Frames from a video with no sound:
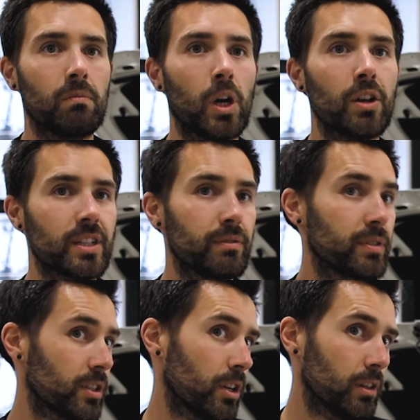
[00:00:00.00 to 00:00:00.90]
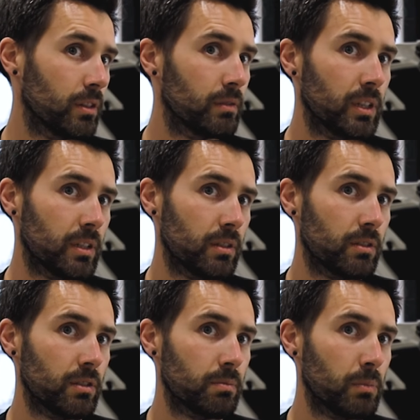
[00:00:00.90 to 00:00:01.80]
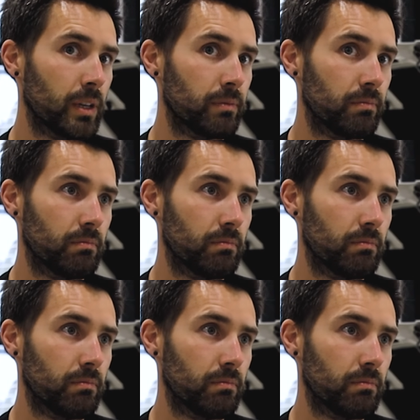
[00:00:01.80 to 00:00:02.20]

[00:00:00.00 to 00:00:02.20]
Can't say for certain, this is just my